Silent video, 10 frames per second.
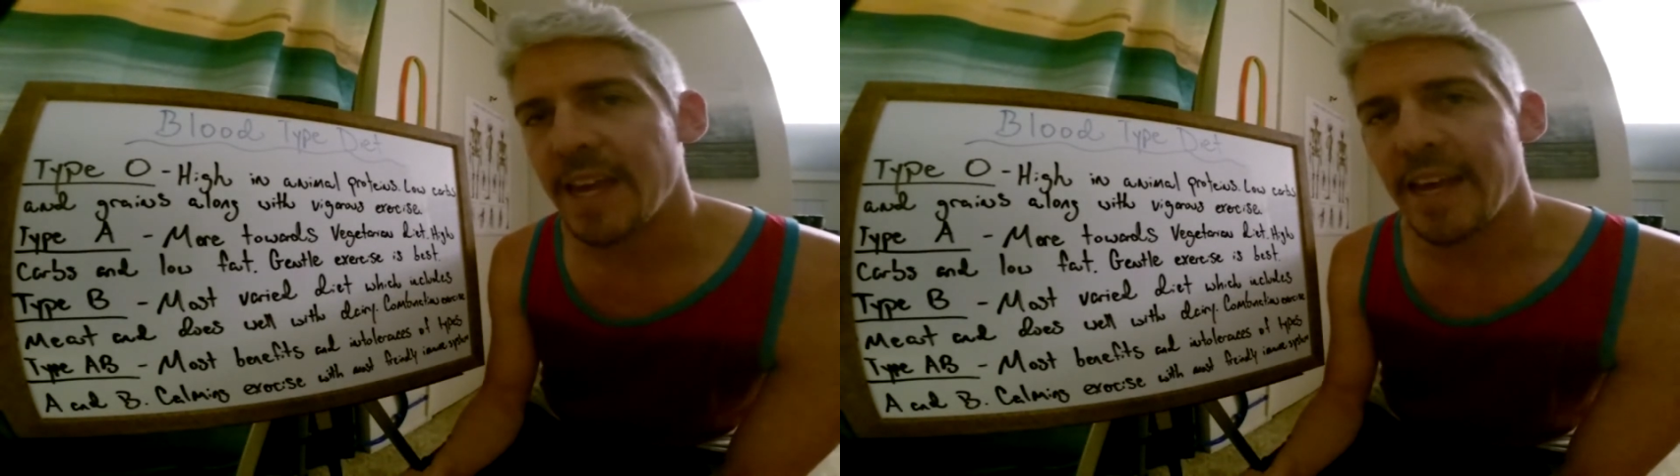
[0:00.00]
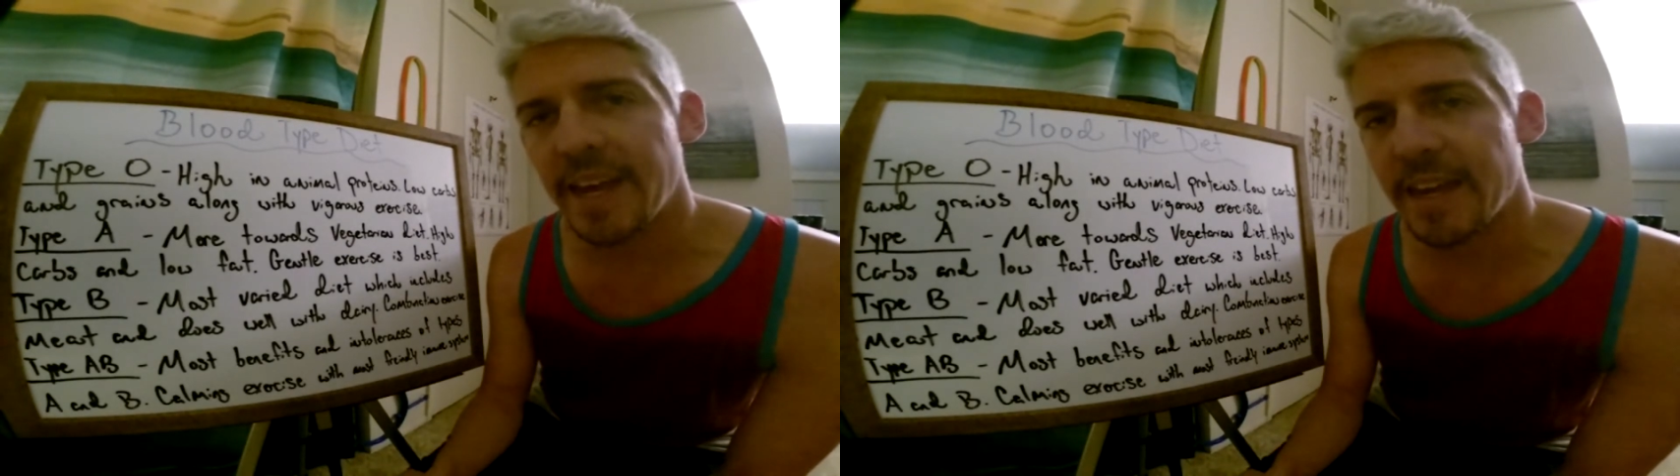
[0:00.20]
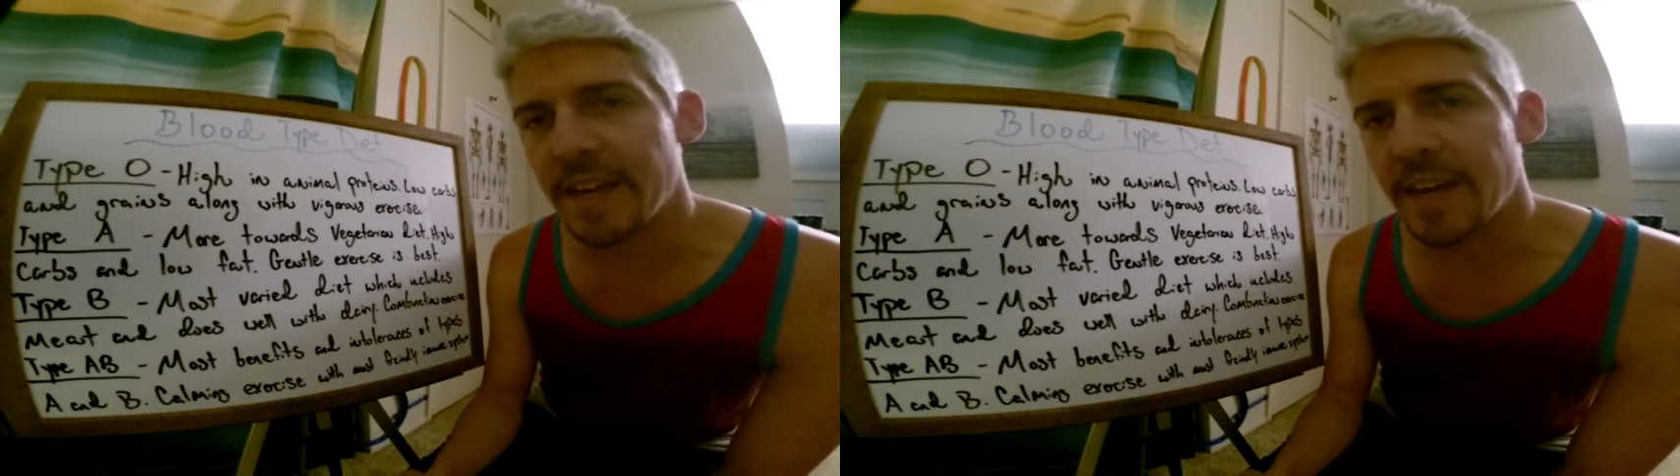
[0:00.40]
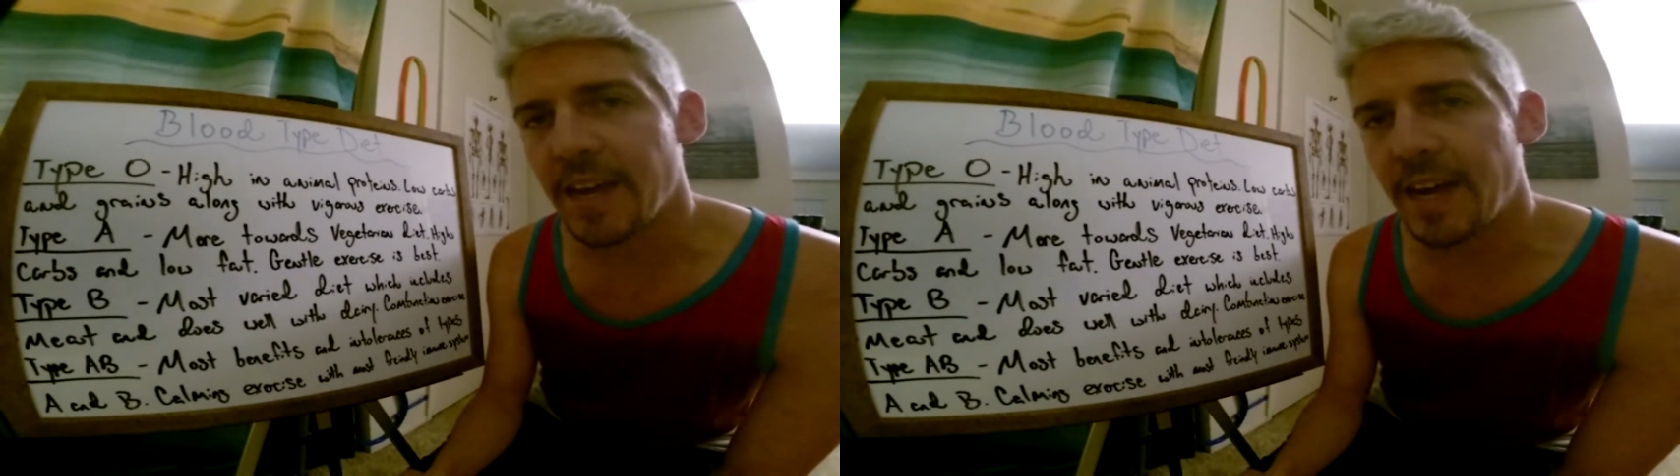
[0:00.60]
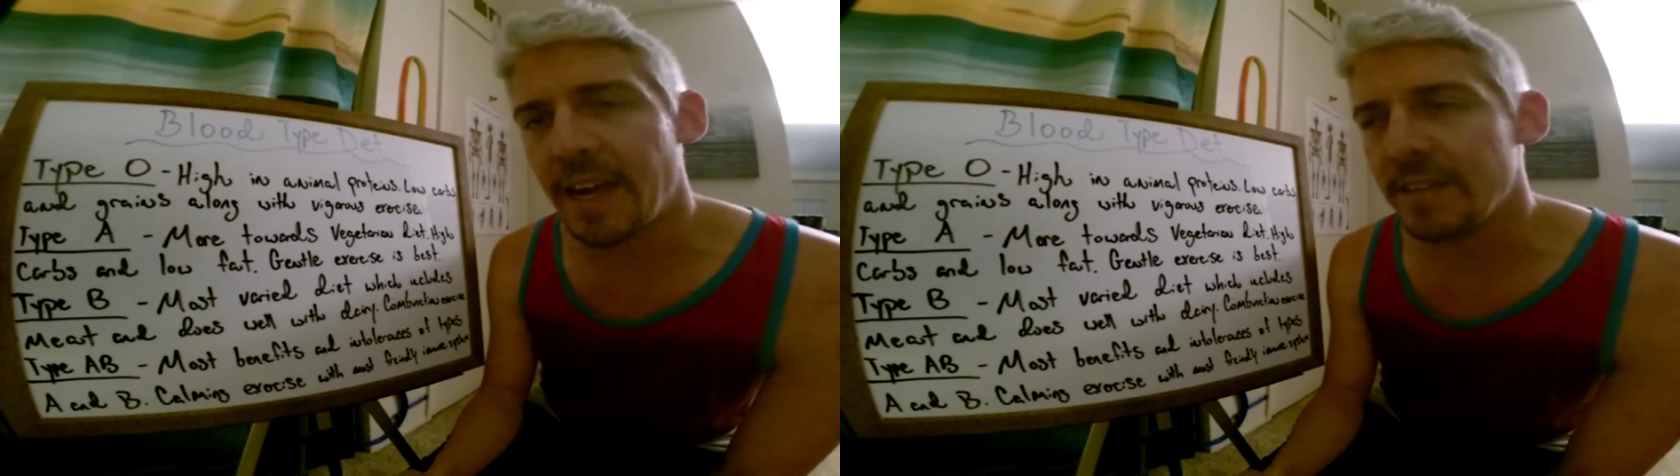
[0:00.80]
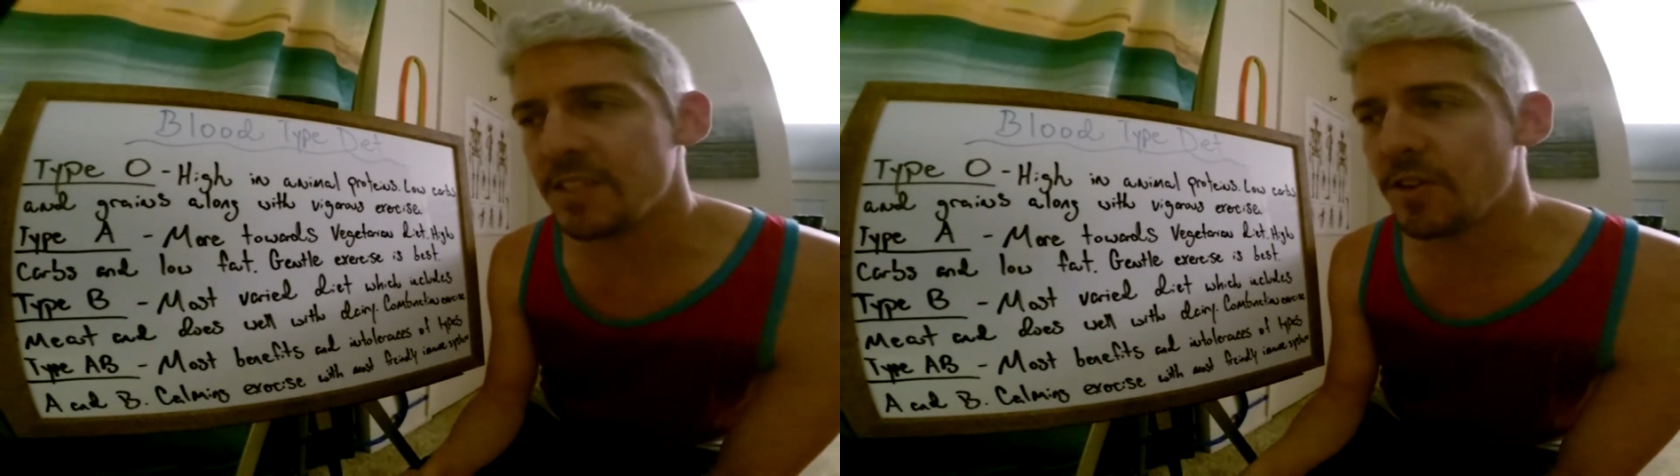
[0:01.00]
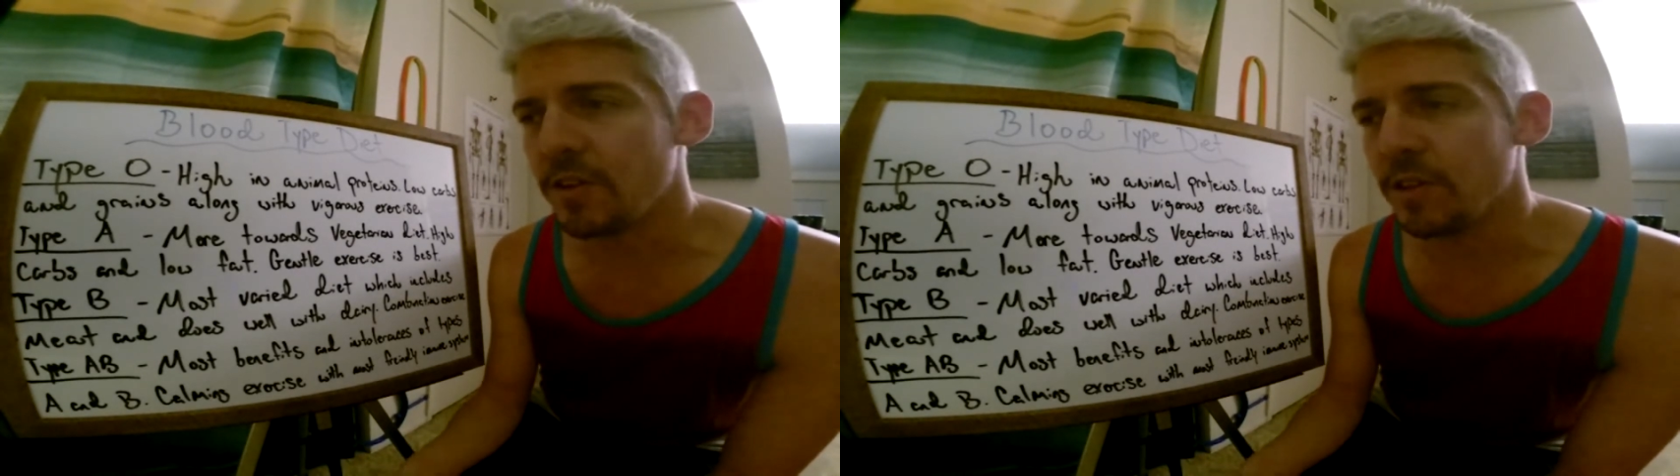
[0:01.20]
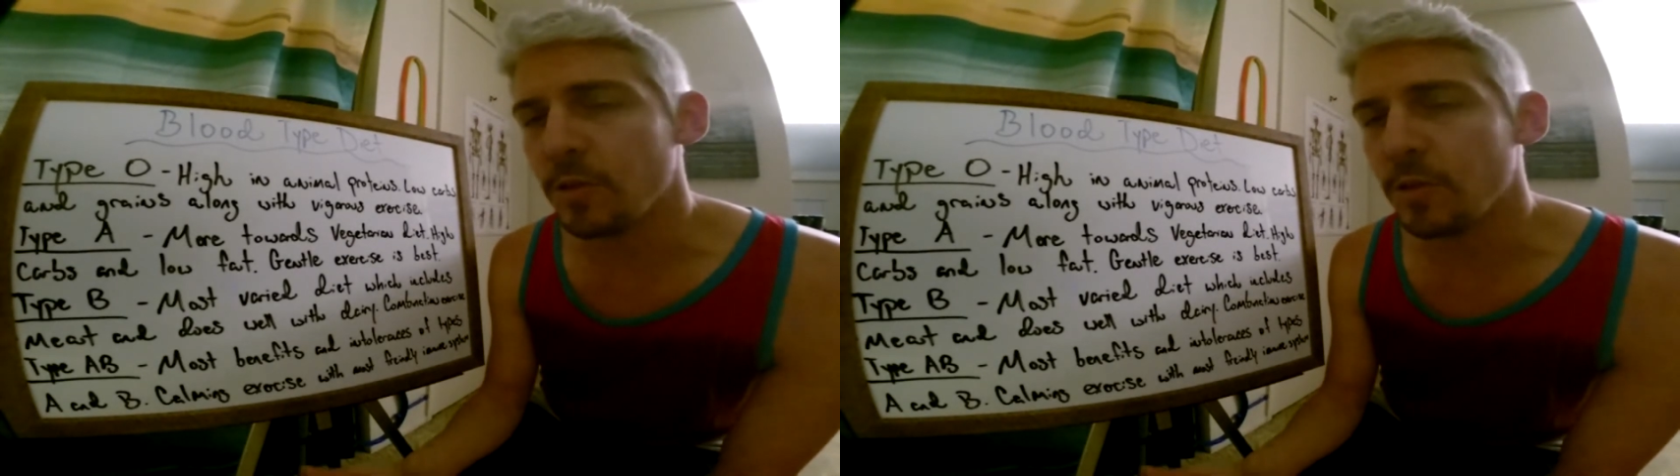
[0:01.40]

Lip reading: and I started